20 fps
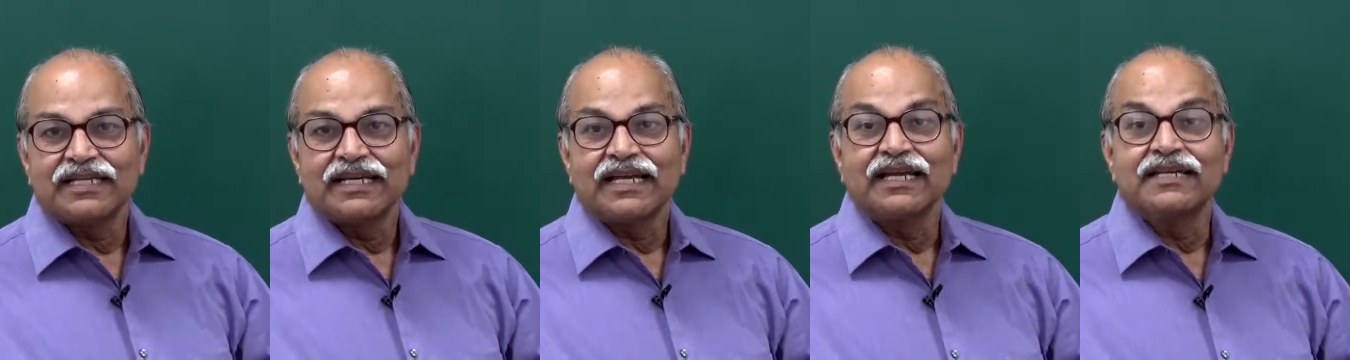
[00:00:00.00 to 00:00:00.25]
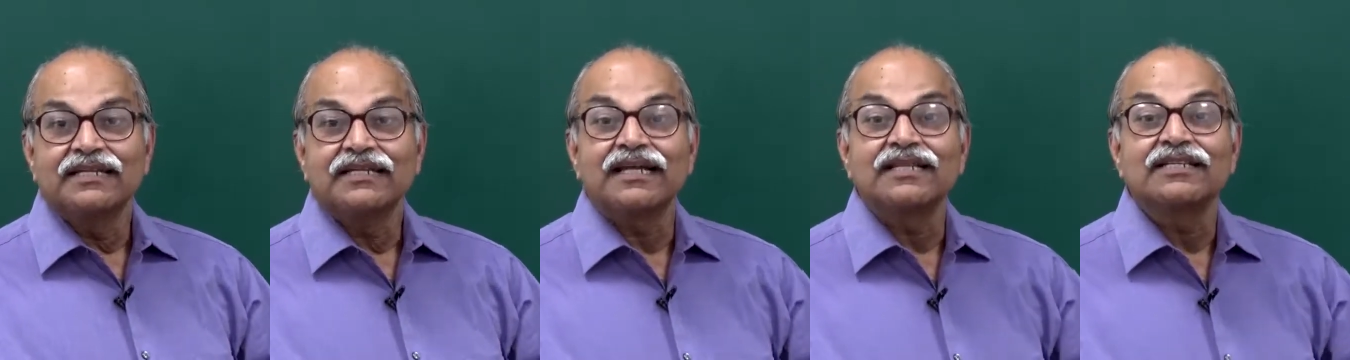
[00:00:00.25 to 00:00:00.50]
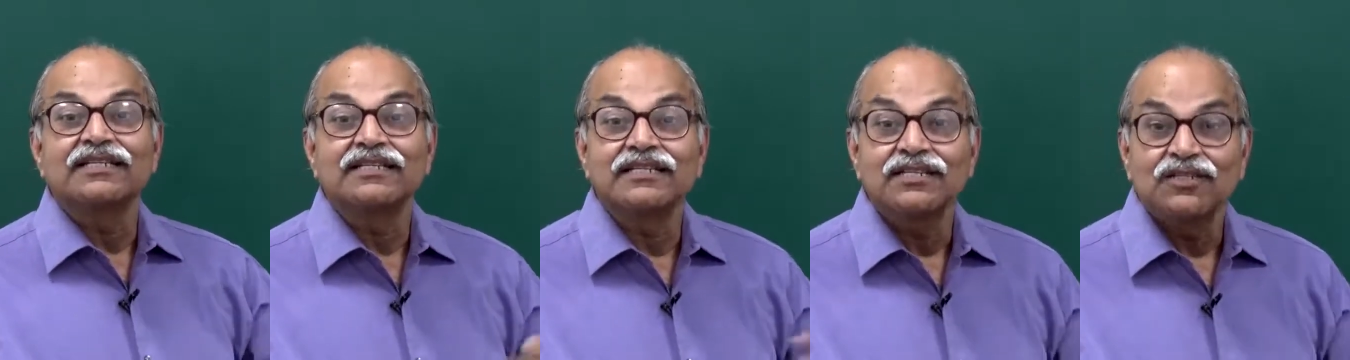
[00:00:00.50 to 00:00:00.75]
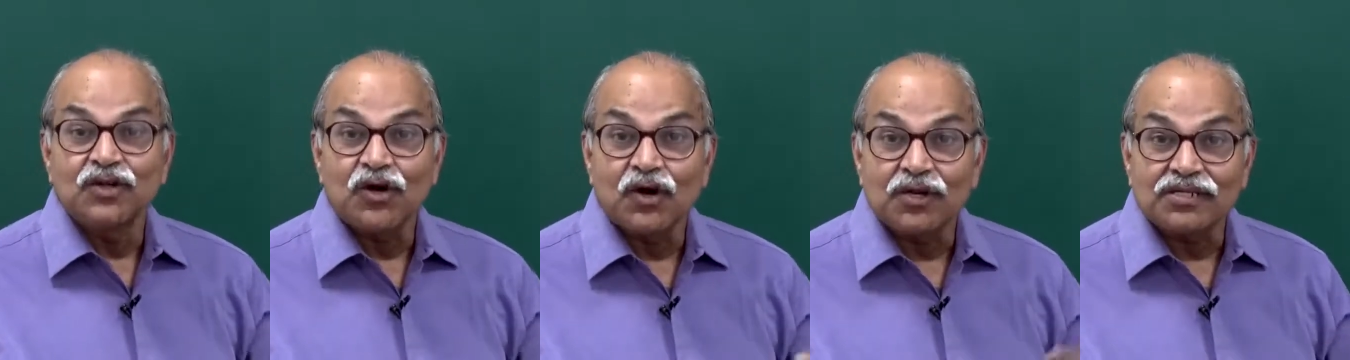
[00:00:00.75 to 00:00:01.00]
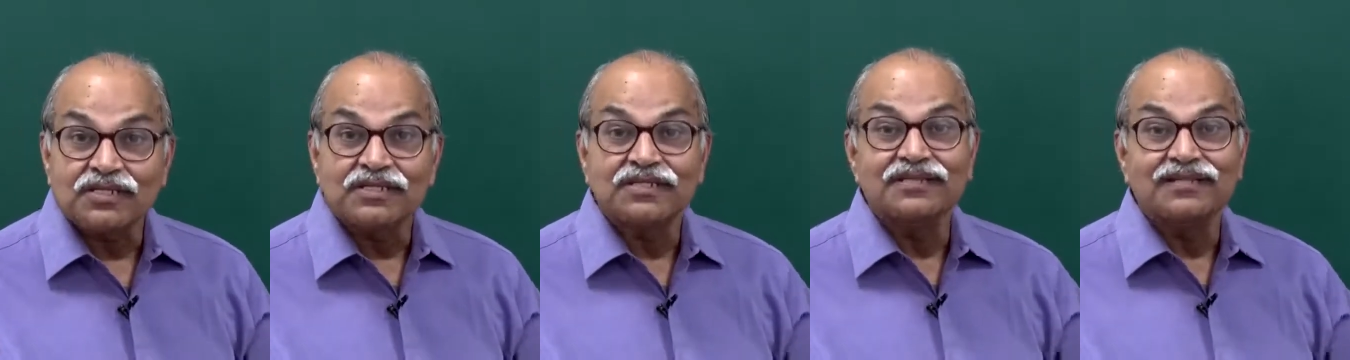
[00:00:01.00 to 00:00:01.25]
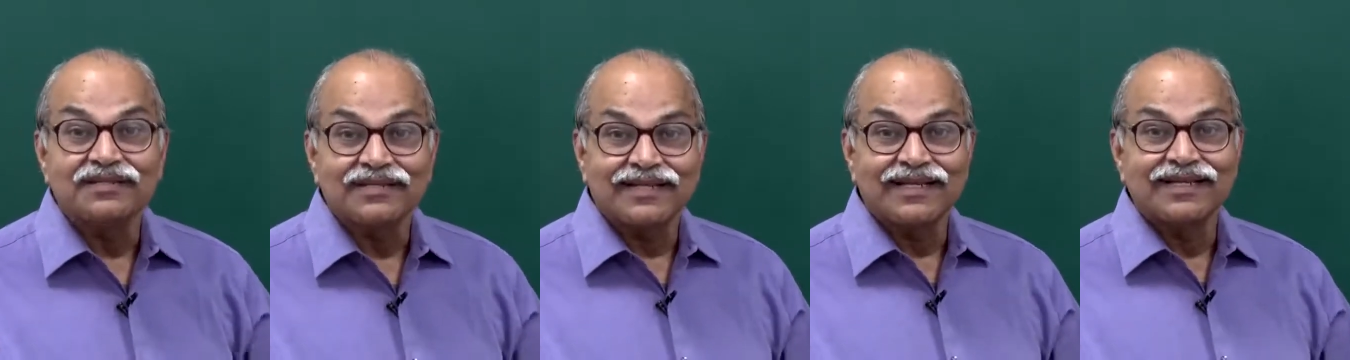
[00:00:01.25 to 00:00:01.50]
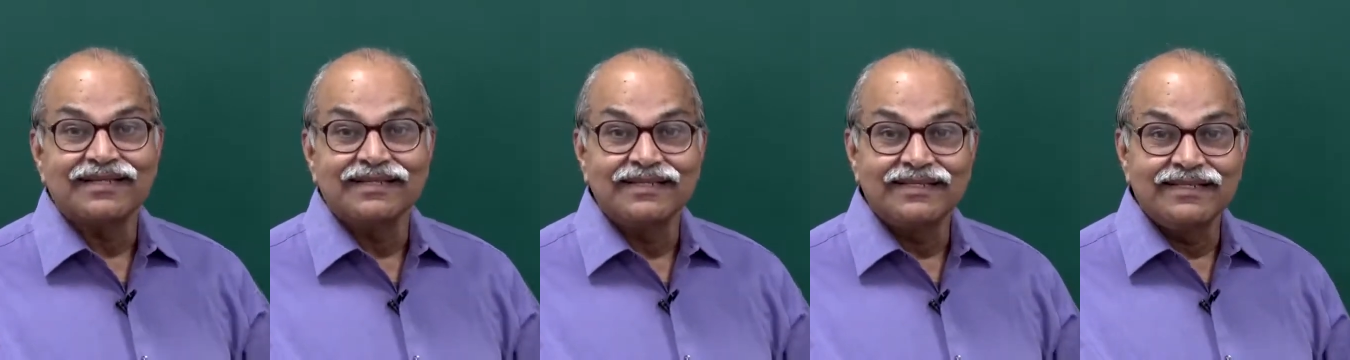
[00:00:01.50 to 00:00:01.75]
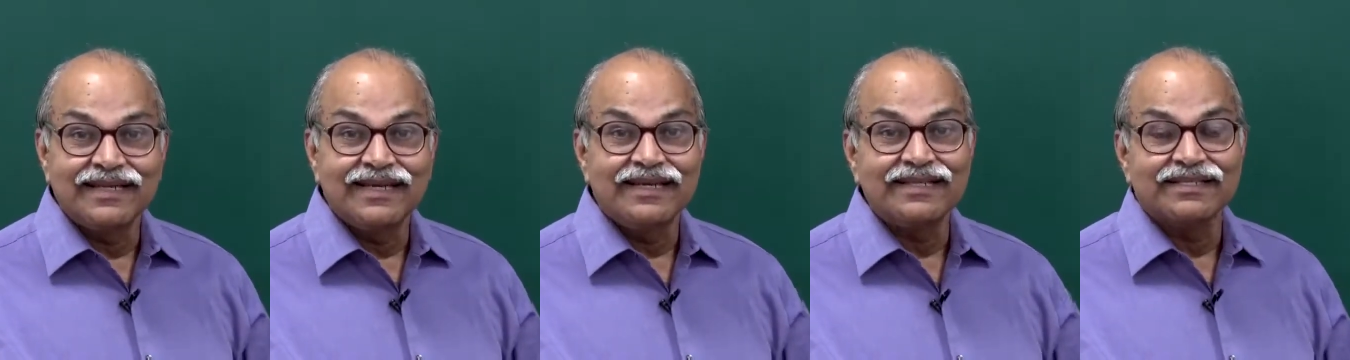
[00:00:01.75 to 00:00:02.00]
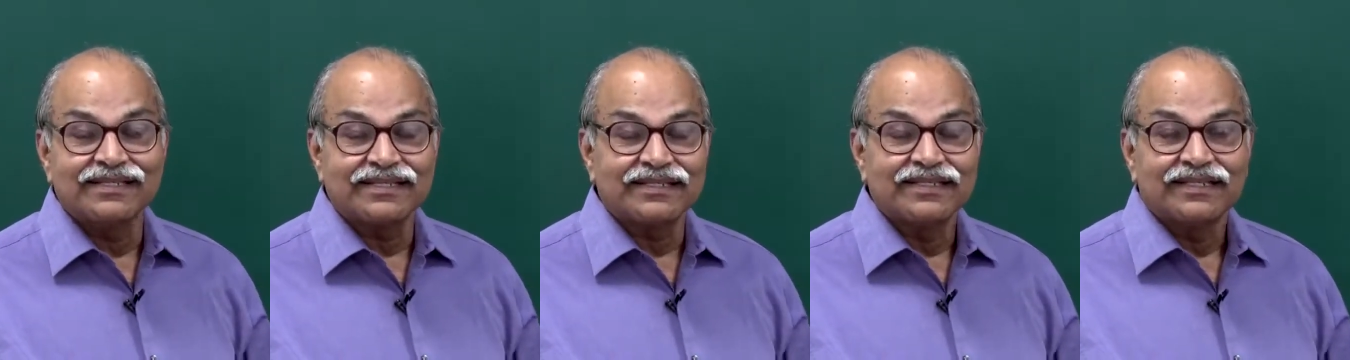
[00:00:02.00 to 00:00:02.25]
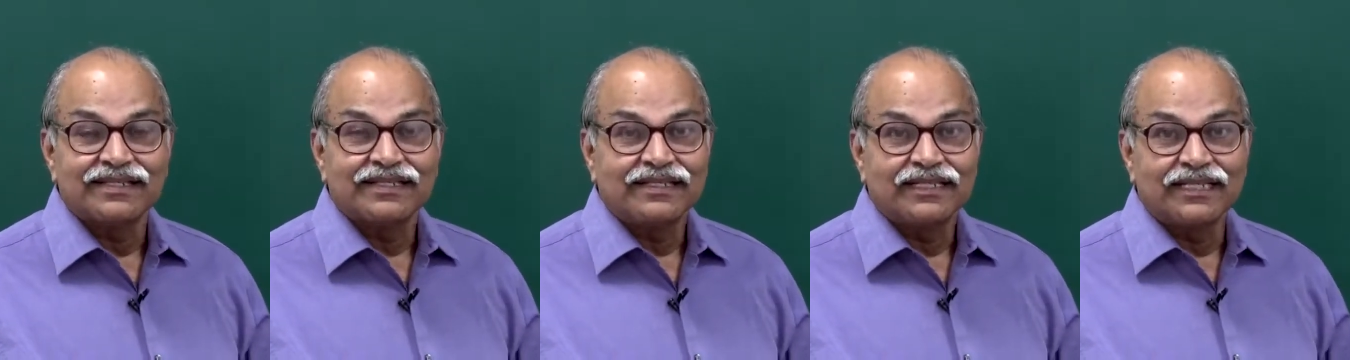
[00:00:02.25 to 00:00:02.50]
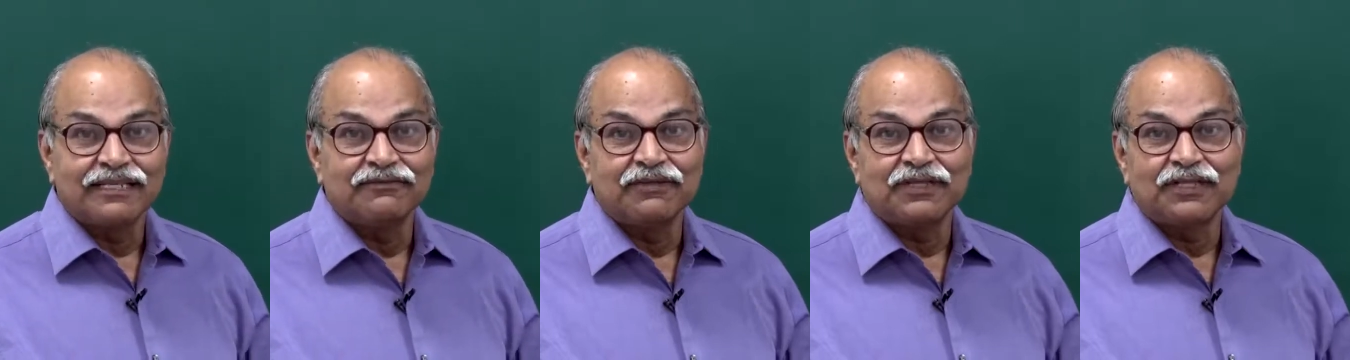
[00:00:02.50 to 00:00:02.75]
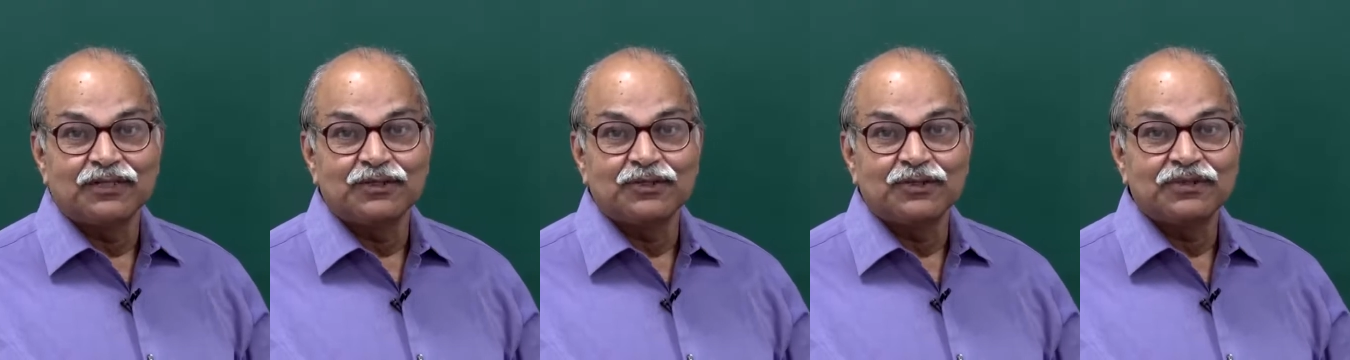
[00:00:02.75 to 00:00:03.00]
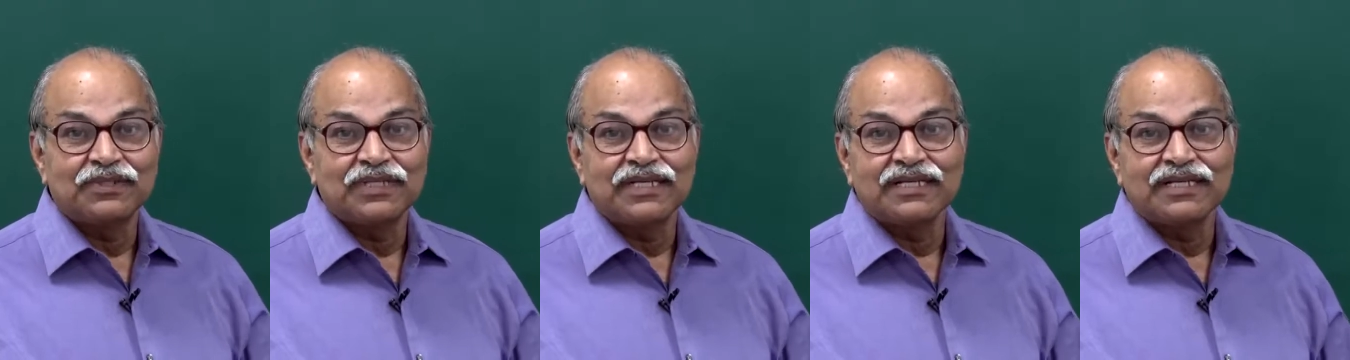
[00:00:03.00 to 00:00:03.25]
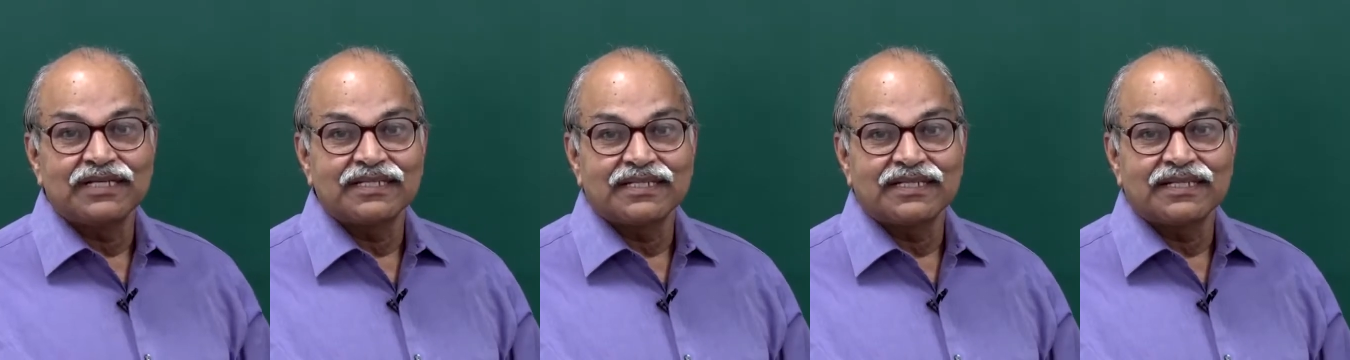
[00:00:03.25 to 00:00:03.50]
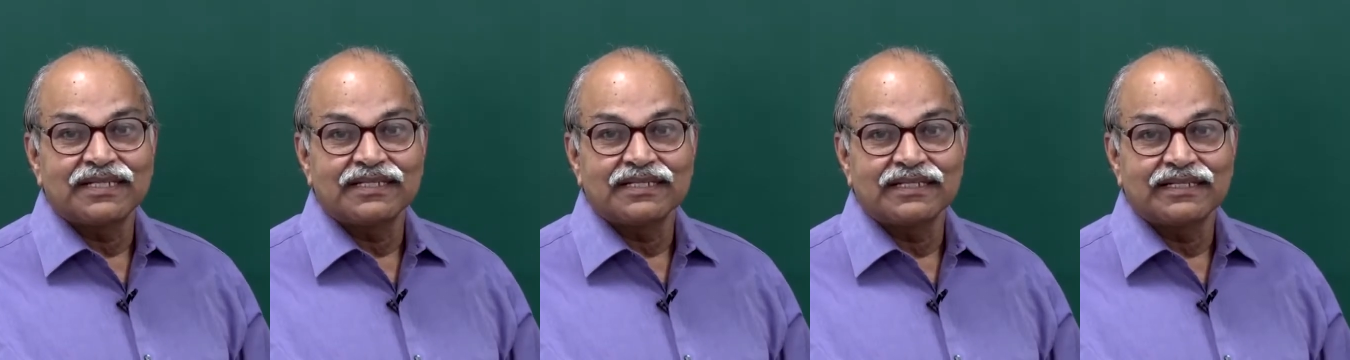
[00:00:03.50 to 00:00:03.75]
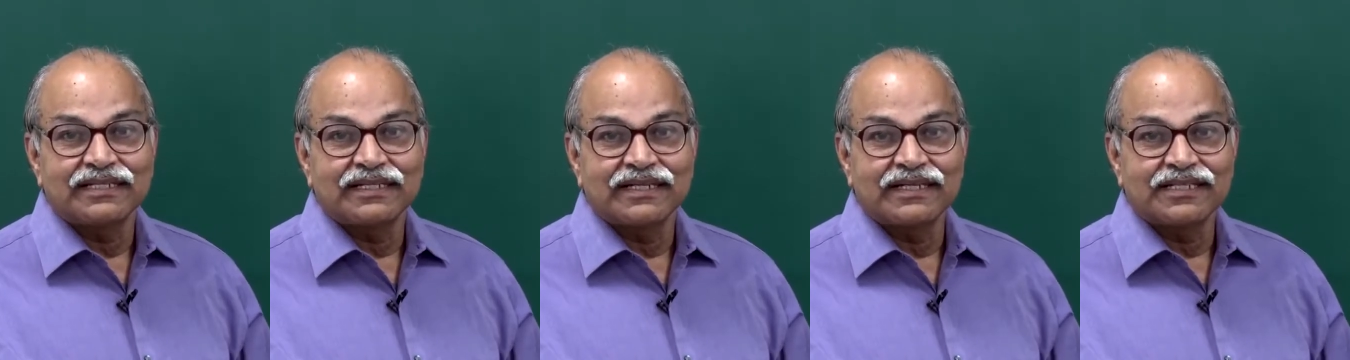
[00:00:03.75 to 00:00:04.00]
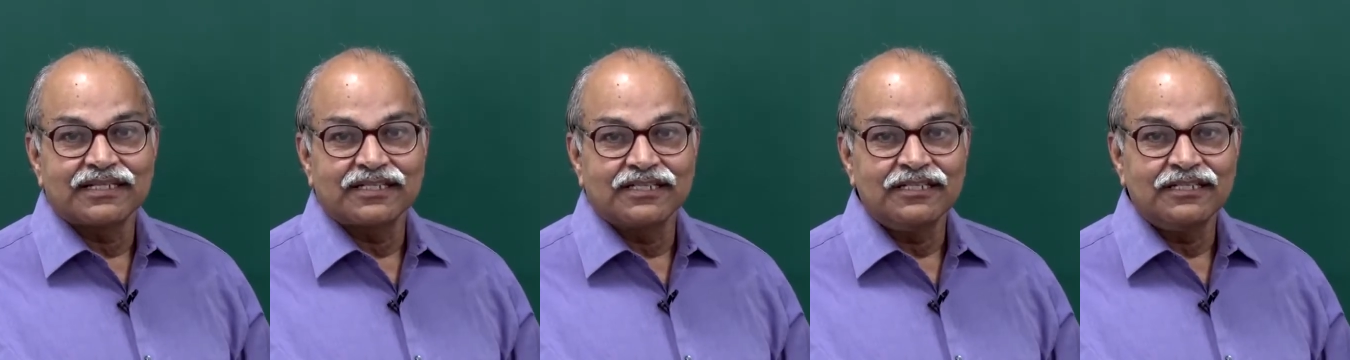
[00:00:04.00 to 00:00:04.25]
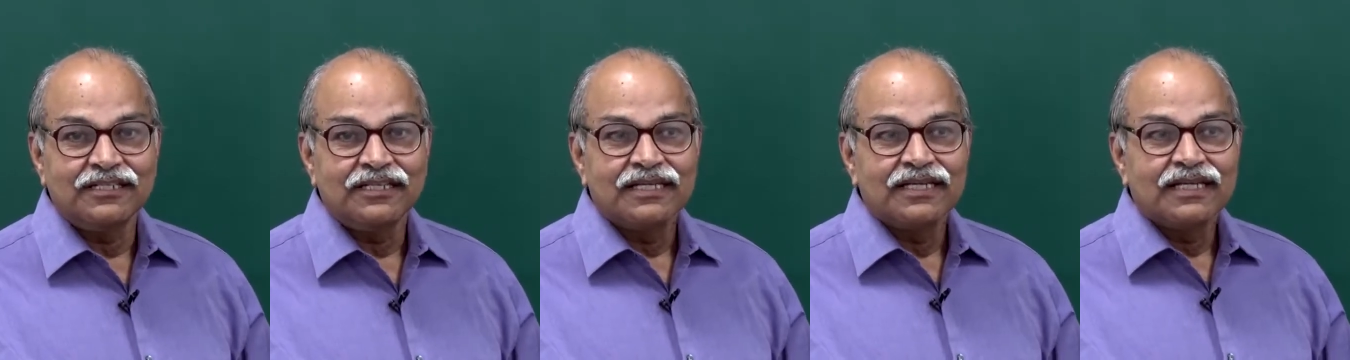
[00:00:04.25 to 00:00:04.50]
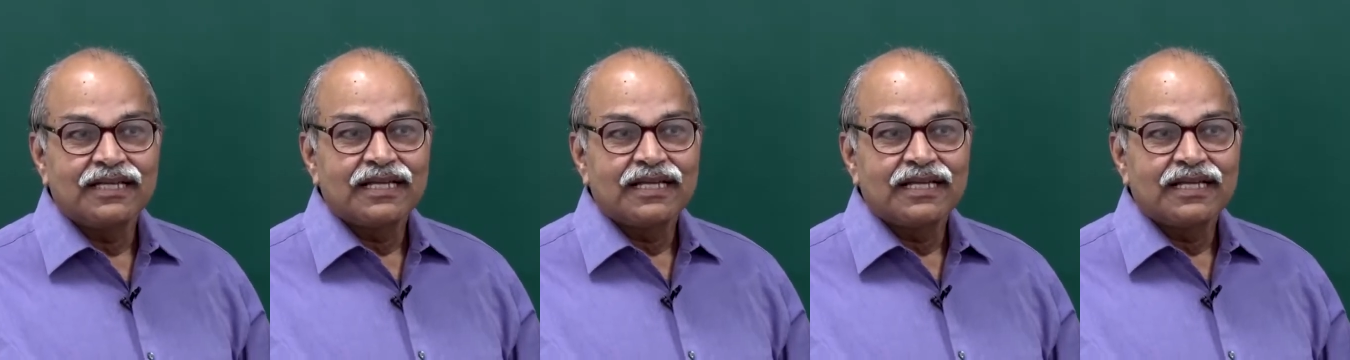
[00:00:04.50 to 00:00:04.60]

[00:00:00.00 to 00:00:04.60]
It does not radiate even though there is an acceleration.